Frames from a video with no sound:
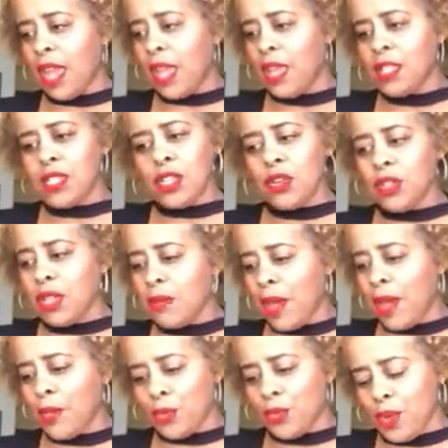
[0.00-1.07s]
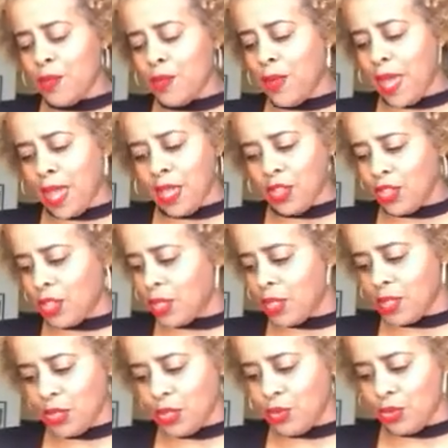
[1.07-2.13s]
It's only about 3 pages,
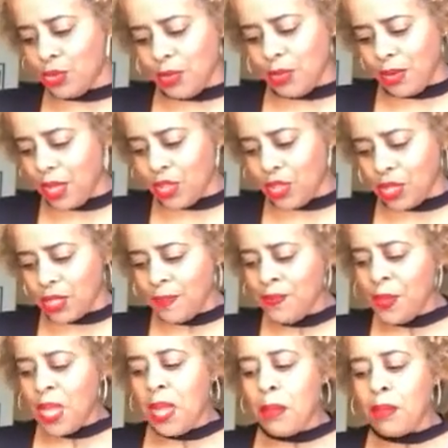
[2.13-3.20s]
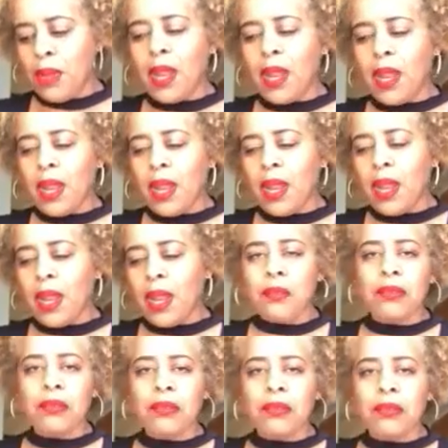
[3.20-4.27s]
2-3 pages, but I
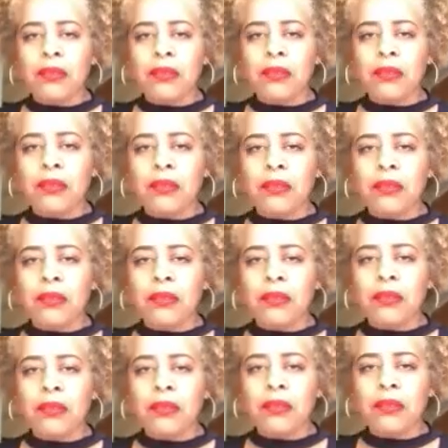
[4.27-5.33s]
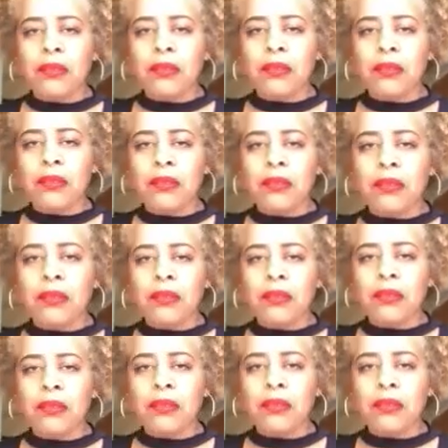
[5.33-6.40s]
read absolutely every day.
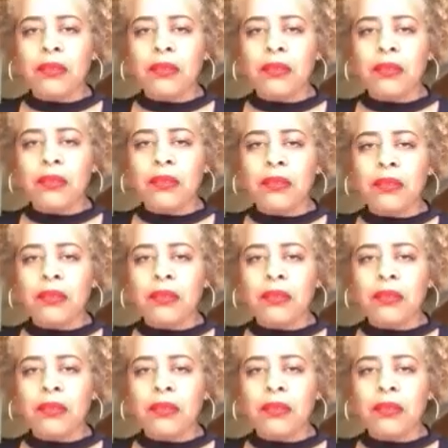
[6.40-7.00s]
So this